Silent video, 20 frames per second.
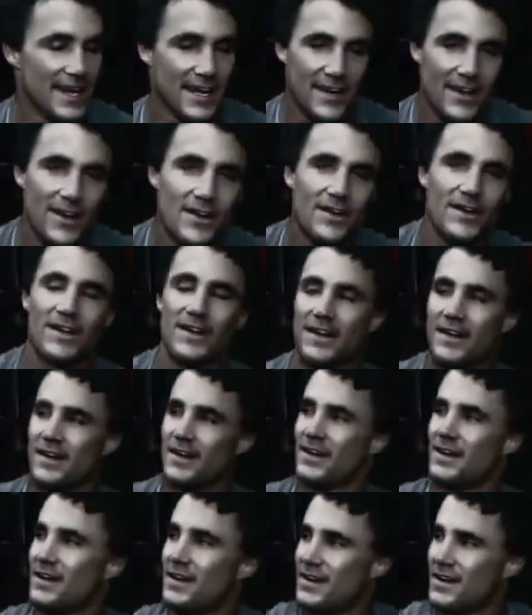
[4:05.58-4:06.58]
in here,
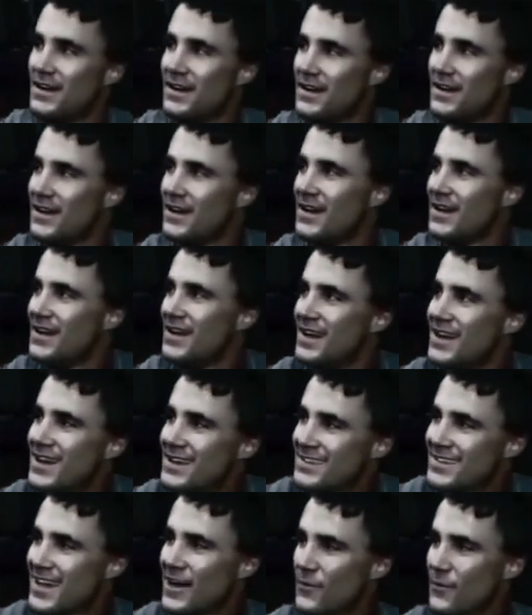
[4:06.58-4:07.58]

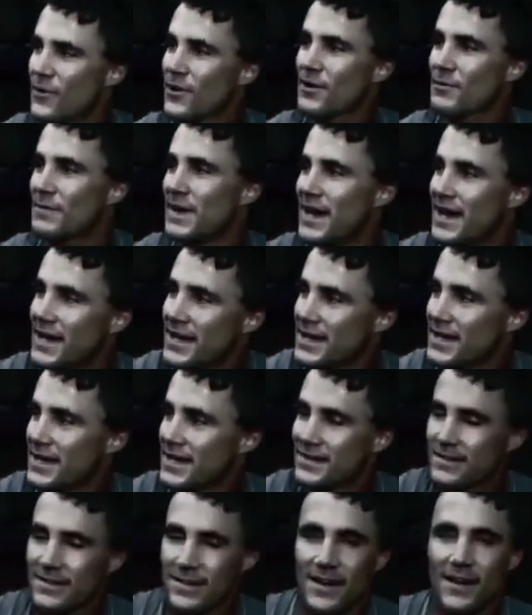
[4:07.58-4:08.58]
it's not work, man.
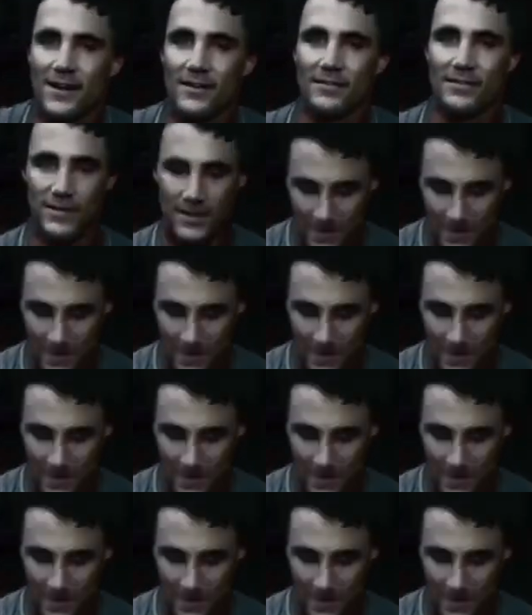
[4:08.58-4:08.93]
It's love.